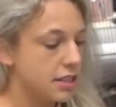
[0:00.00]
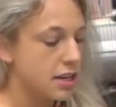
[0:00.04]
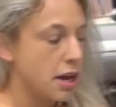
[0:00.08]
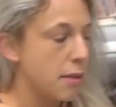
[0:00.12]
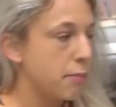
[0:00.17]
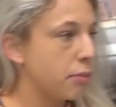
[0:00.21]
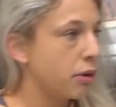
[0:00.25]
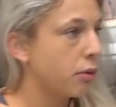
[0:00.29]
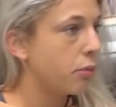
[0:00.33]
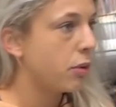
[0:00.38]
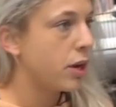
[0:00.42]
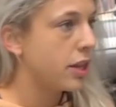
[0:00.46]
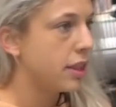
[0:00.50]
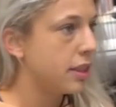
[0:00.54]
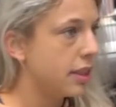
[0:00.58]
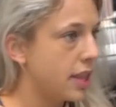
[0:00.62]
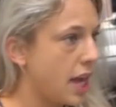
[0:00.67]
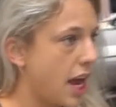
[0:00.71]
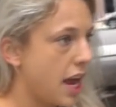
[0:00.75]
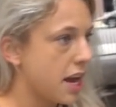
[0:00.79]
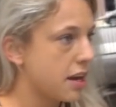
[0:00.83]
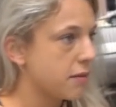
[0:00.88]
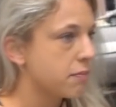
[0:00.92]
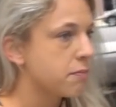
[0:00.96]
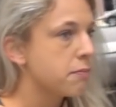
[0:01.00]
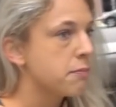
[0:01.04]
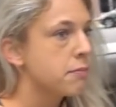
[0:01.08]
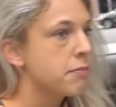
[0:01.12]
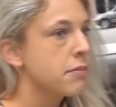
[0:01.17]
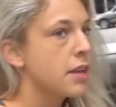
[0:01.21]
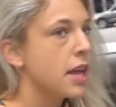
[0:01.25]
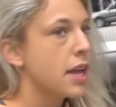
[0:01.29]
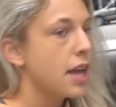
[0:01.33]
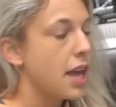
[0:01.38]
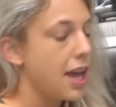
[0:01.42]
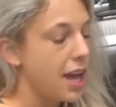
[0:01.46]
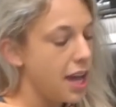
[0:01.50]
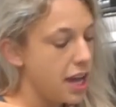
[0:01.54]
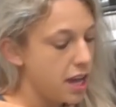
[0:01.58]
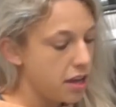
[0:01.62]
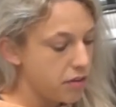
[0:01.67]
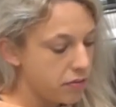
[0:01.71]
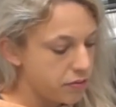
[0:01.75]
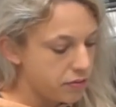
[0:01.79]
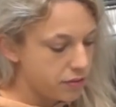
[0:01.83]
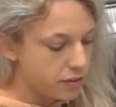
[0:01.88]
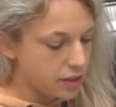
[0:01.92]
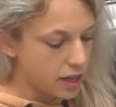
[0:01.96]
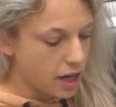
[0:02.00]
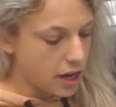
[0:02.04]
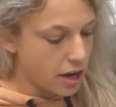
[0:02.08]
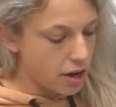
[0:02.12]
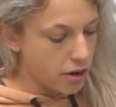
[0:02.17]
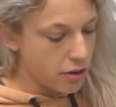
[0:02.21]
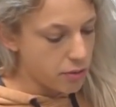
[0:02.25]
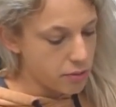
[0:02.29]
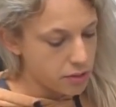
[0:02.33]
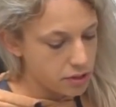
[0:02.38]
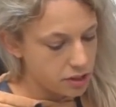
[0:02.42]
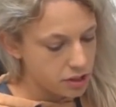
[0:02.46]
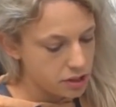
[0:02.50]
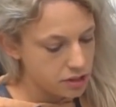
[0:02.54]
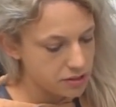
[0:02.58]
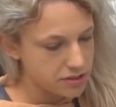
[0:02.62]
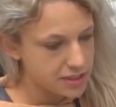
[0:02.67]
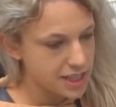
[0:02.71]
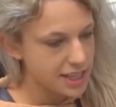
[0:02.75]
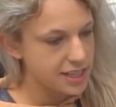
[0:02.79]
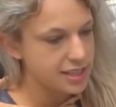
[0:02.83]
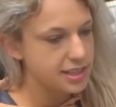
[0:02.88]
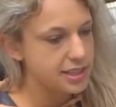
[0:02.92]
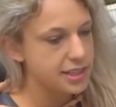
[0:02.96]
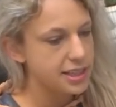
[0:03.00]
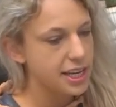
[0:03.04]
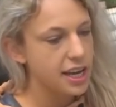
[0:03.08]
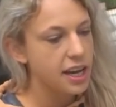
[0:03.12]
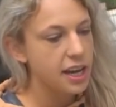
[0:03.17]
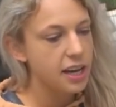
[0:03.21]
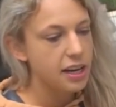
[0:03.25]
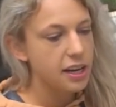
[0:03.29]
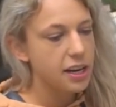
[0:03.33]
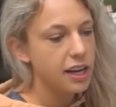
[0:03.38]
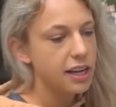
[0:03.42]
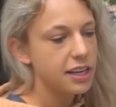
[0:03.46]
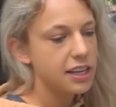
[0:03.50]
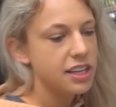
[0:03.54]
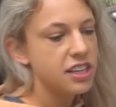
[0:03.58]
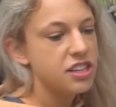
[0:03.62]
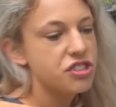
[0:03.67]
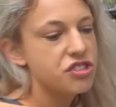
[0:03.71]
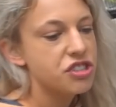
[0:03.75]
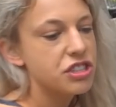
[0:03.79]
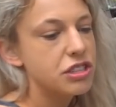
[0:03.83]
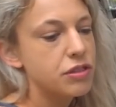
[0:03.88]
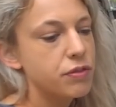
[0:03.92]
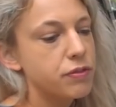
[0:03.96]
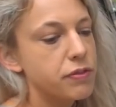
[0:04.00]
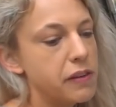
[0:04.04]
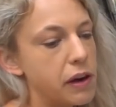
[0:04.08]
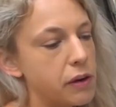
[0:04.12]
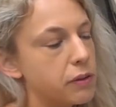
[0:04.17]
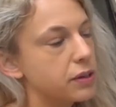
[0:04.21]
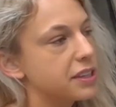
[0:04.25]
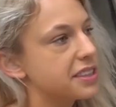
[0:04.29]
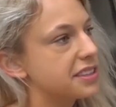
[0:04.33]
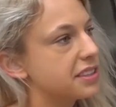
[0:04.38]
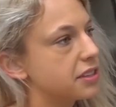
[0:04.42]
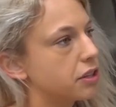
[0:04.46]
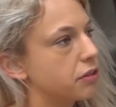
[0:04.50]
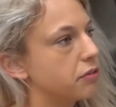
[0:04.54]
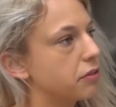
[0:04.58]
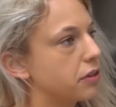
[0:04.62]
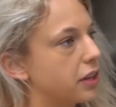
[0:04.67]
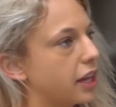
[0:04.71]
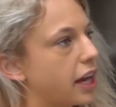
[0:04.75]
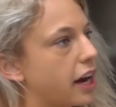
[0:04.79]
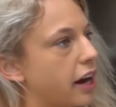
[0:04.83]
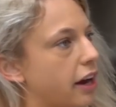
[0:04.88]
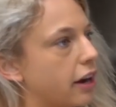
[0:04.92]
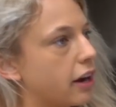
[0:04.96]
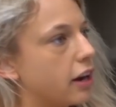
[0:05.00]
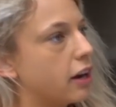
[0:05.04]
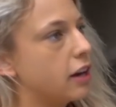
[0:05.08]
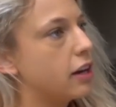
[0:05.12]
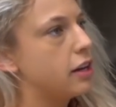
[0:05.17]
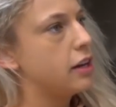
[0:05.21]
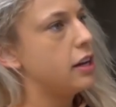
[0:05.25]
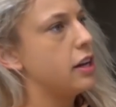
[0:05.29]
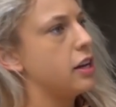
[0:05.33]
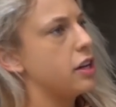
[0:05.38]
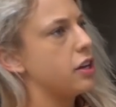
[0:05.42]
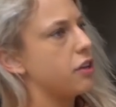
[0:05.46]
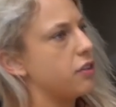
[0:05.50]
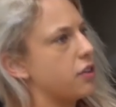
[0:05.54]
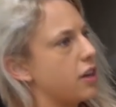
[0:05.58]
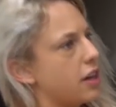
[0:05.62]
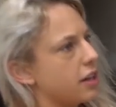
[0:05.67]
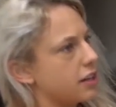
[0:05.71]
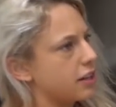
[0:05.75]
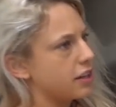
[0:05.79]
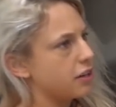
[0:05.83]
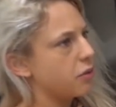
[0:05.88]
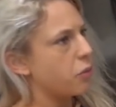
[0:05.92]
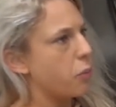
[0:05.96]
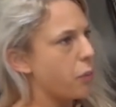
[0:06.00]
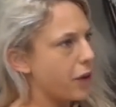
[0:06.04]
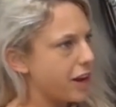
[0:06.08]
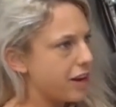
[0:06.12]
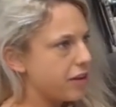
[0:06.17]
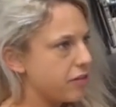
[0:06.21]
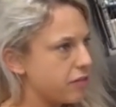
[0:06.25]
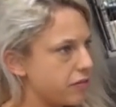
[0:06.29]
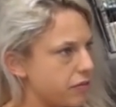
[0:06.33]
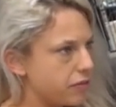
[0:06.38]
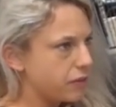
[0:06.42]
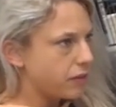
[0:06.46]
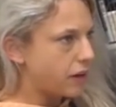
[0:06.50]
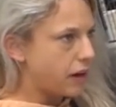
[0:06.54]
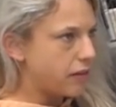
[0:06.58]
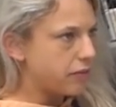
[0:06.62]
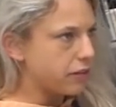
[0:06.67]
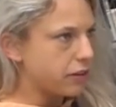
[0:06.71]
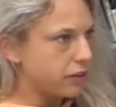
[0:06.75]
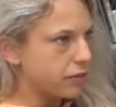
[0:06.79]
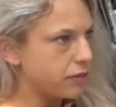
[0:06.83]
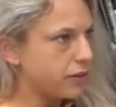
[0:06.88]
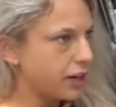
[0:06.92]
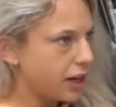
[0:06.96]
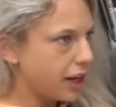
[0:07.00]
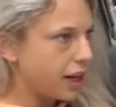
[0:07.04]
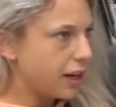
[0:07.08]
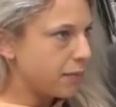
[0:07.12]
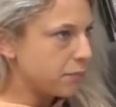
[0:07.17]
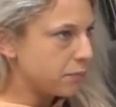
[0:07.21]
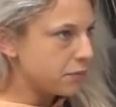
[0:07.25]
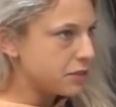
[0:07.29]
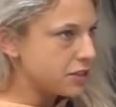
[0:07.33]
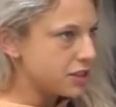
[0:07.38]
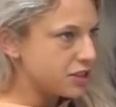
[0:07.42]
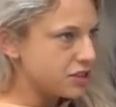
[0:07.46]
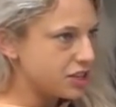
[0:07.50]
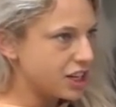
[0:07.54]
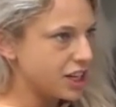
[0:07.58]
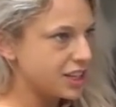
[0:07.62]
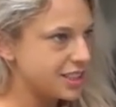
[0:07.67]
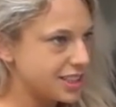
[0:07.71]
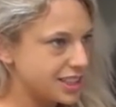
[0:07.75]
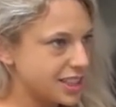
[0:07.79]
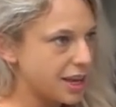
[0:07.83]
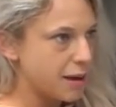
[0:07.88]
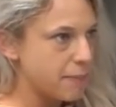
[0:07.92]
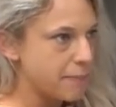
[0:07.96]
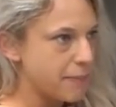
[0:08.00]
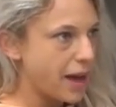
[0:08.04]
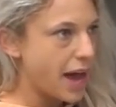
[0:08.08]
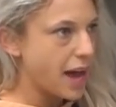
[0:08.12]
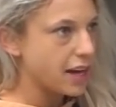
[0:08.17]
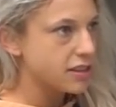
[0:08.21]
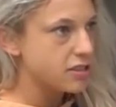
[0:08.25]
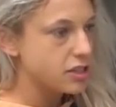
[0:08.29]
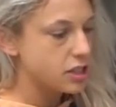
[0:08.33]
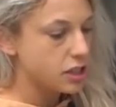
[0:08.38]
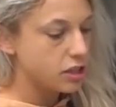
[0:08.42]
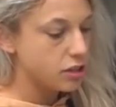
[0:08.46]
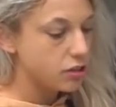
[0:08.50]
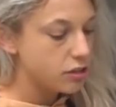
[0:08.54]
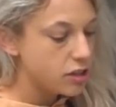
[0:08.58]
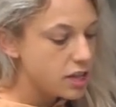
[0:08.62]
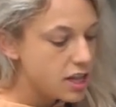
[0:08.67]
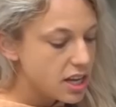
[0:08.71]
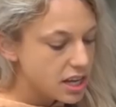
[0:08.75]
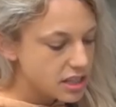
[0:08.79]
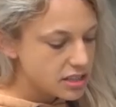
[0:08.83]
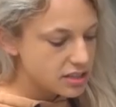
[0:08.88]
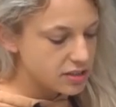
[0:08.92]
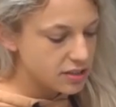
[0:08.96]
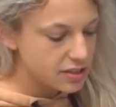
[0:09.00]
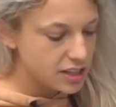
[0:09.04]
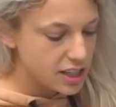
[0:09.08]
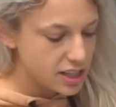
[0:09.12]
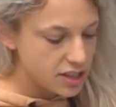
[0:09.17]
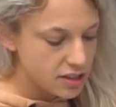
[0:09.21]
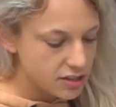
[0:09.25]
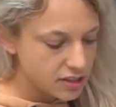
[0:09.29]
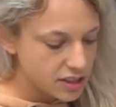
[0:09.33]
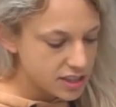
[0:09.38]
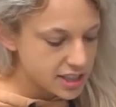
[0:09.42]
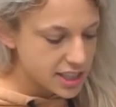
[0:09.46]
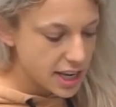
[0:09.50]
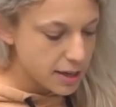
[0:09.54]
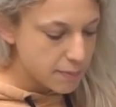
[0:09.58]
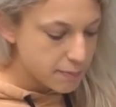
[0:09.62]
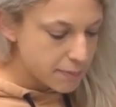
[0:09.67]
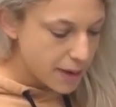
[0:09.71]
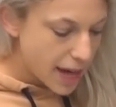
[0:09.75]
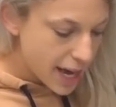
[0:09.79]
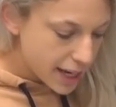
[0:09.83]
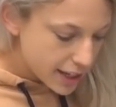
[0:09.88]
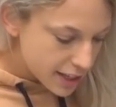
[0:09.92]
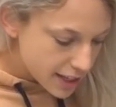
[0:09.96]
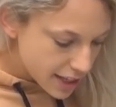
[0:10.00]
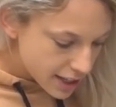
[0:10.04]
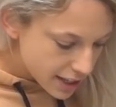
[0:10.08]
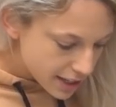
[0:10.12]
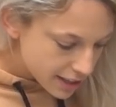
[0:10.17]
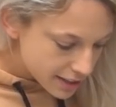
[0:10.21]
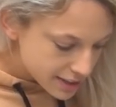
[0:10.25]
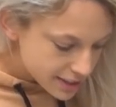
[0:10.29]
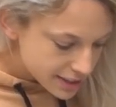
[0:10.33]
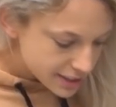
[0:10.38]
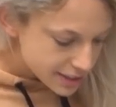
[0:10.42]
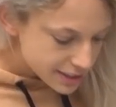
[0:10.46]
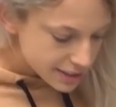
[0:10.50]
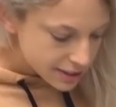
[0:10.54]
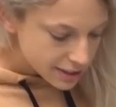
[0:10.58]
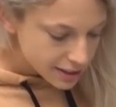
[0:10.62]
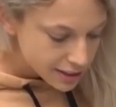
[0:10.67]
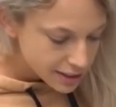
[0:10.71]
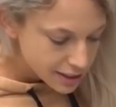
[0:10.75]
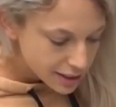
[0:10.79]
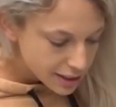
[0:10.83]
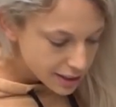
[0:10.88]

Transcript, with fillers: the number one thing. If though, you say sit and he's just focused over there, you're not gonna wait forever for him to just come back to you. So then you can say, Magnus,